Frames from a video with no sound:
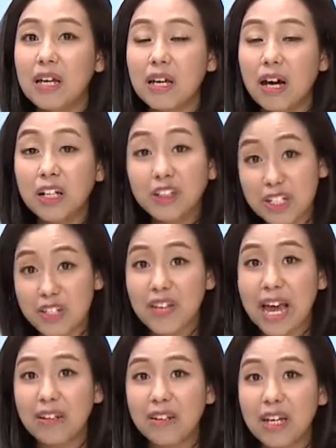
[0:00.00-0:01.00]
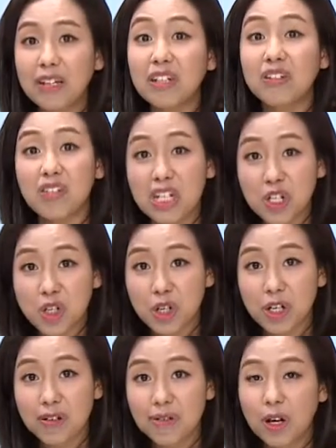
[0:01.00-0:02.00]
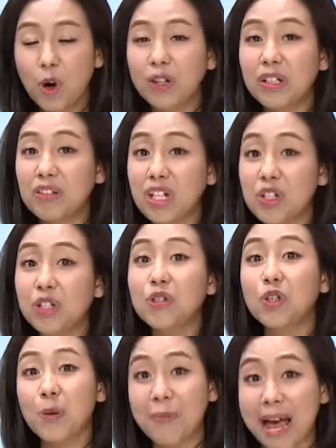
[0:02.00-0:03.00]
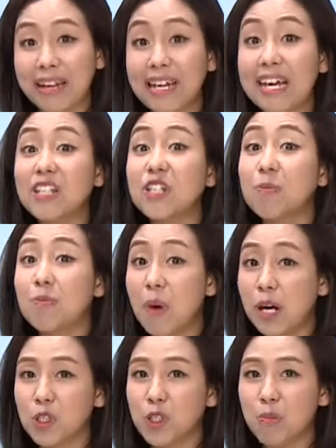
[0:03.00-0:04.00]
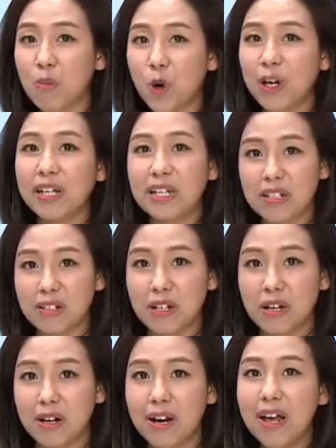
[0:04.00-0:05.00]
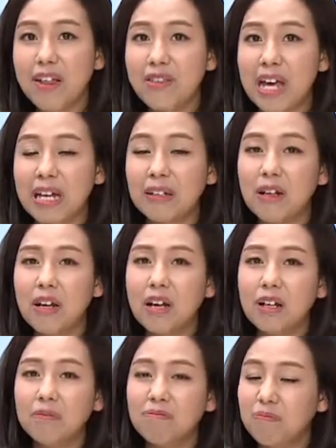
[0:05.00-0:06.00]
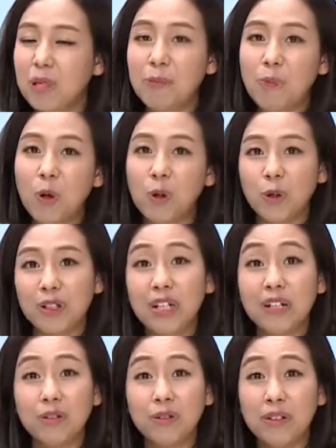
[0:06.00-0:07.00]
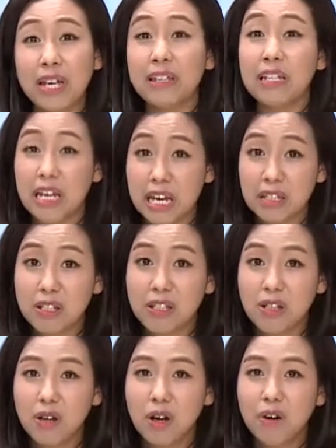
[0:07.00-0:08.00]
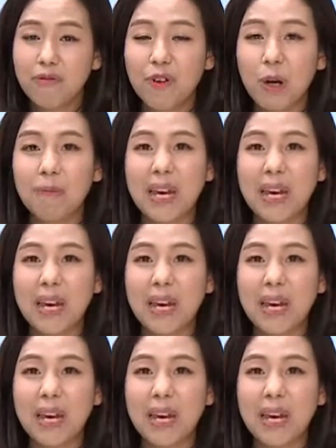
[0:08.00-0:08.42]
understanding the teacher or the teacher's command is much more easier than people or than kids from